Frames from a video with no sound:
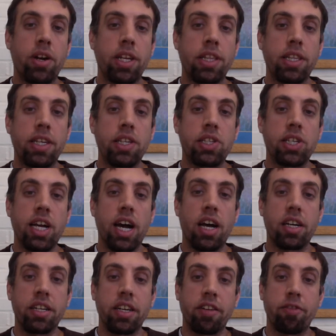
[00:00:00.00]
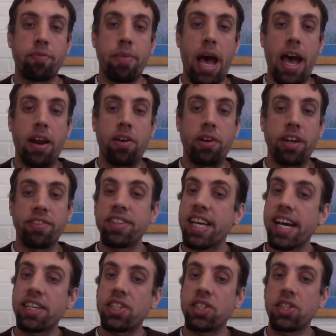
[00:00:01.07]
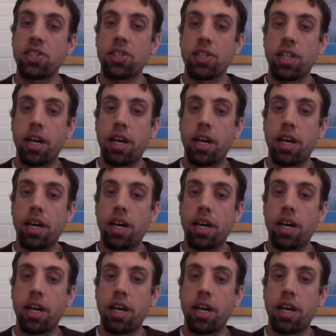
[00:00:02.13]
in these cognitive battery of tests